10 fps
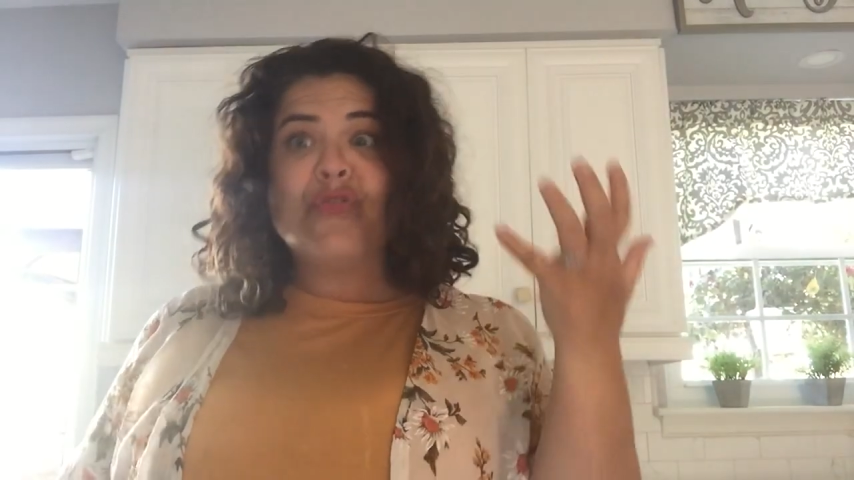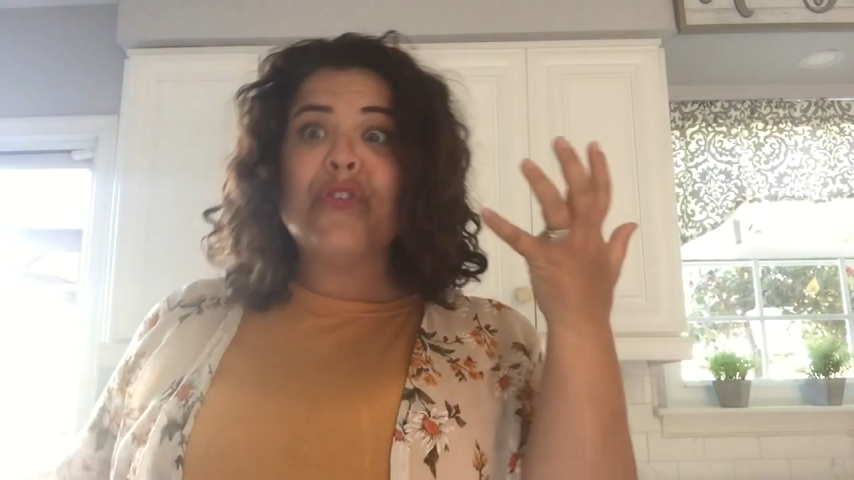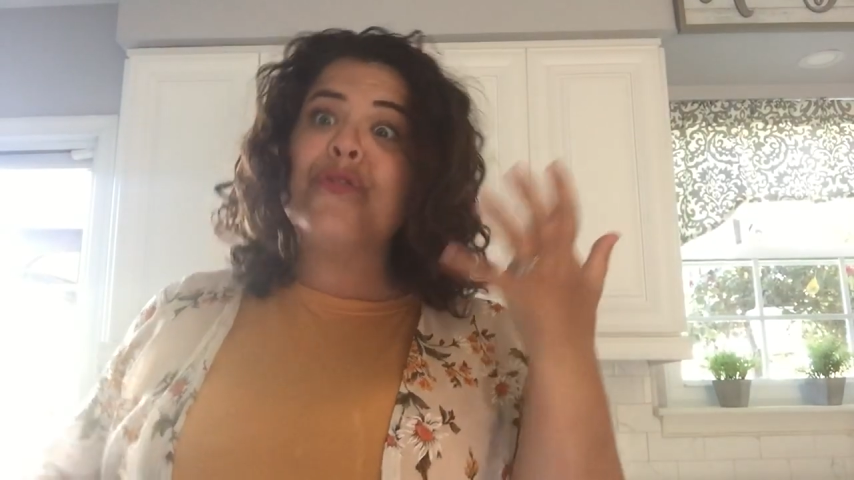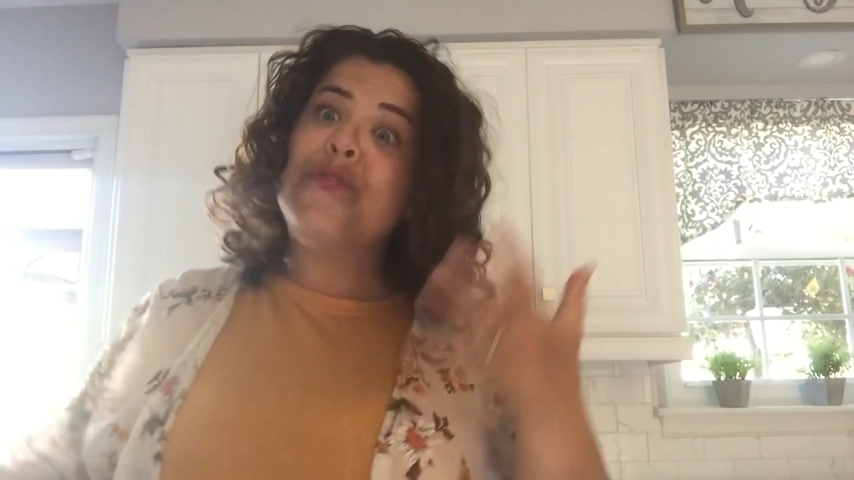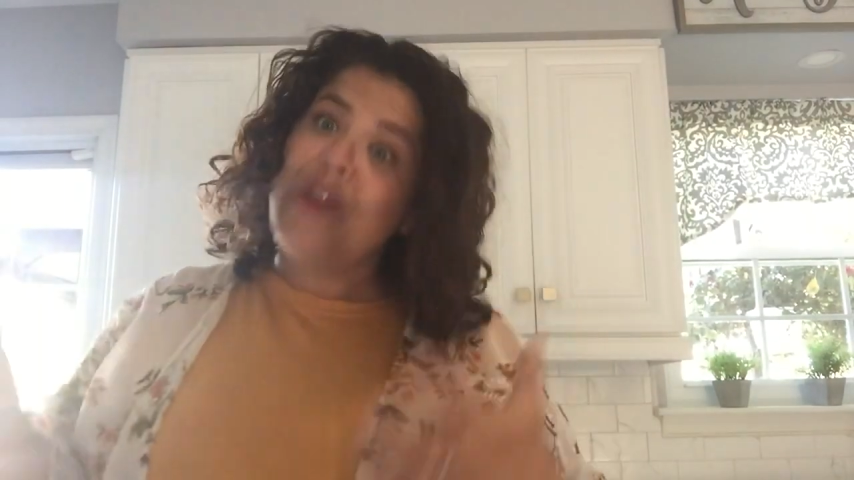
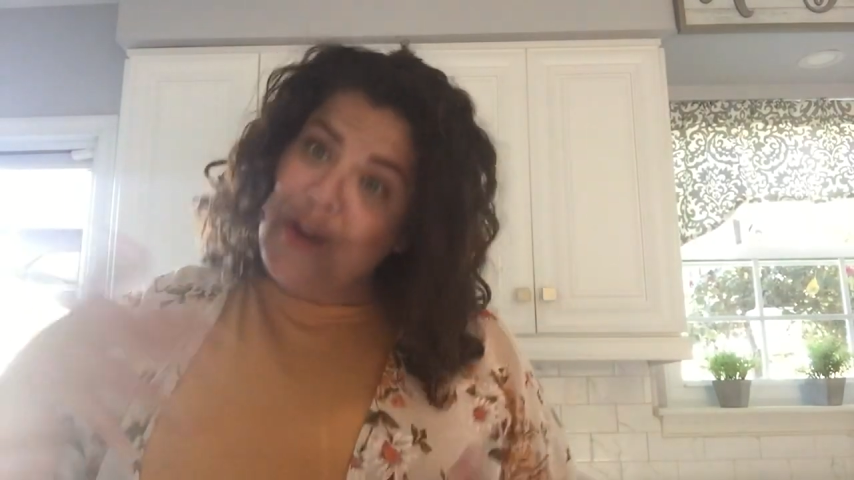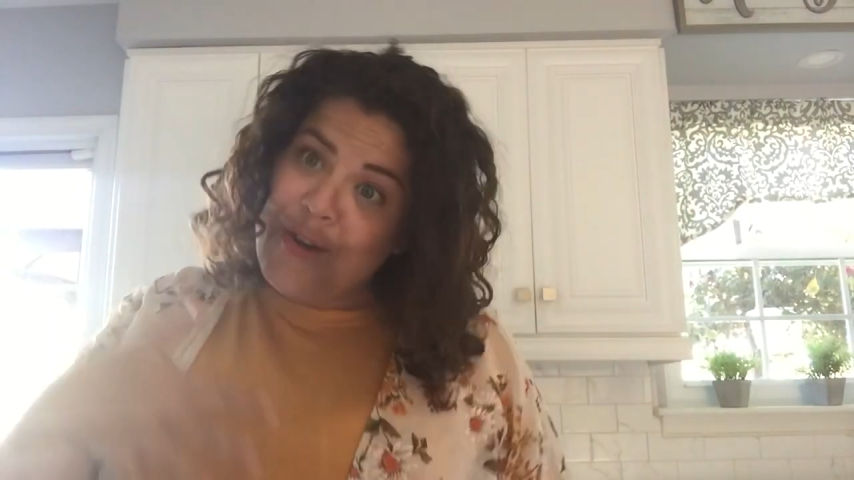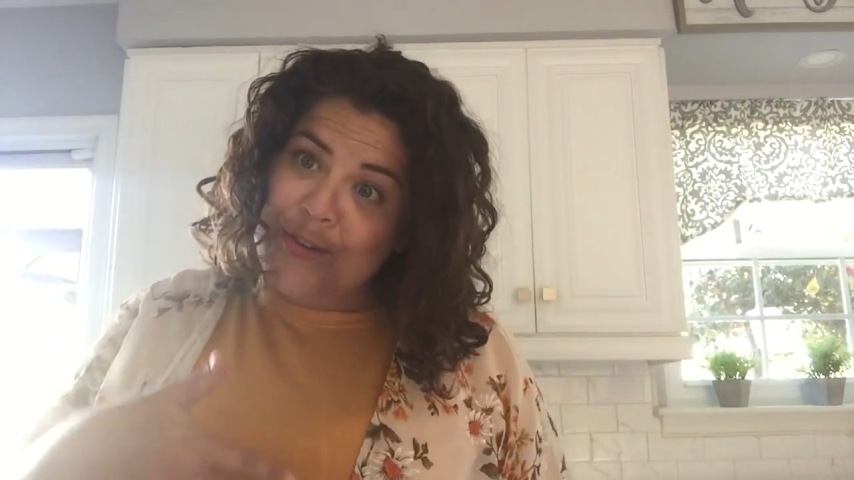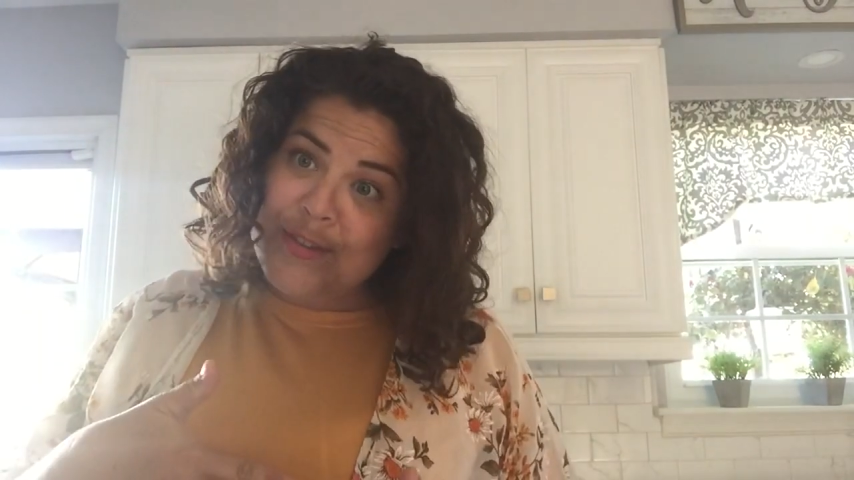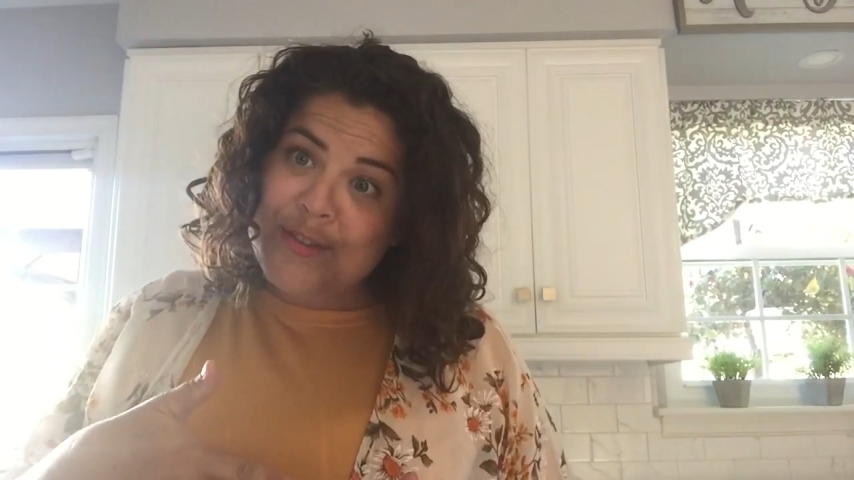
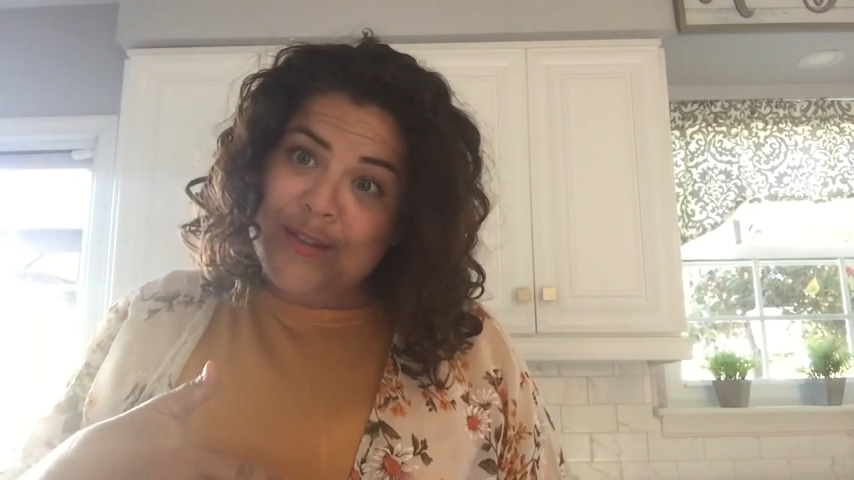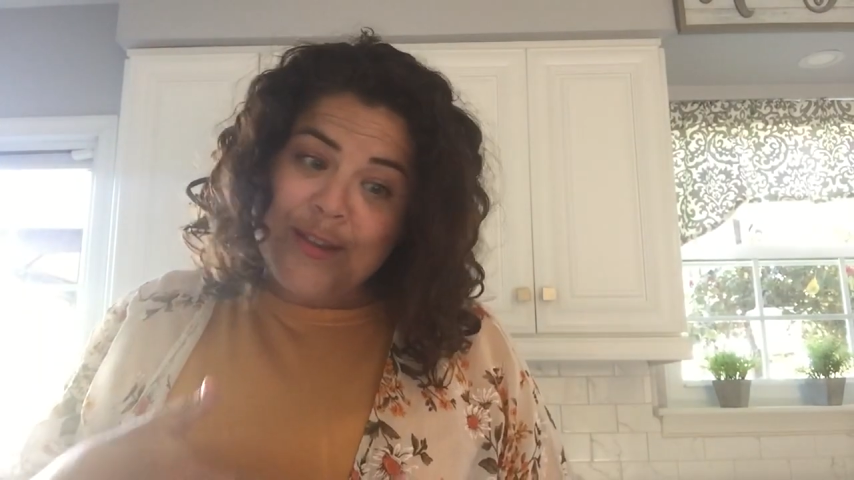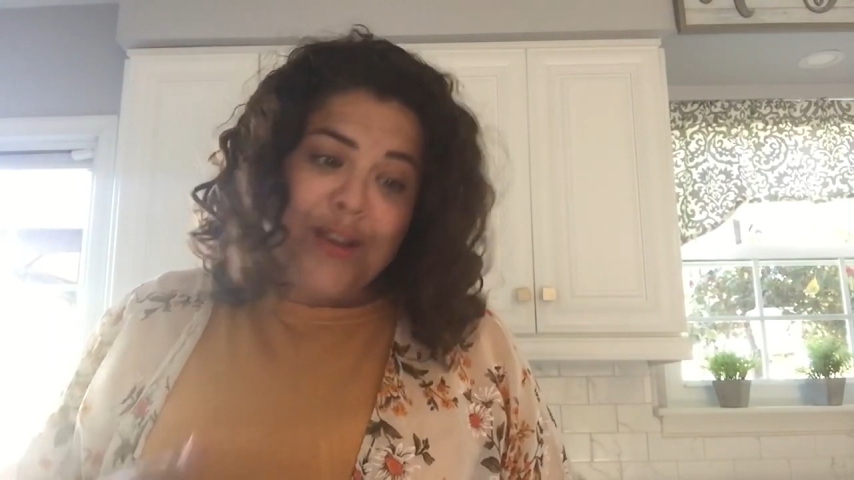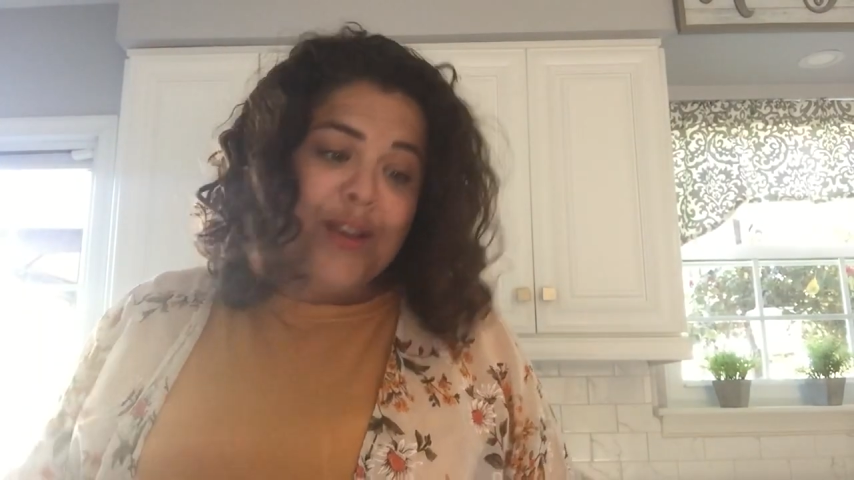reverse.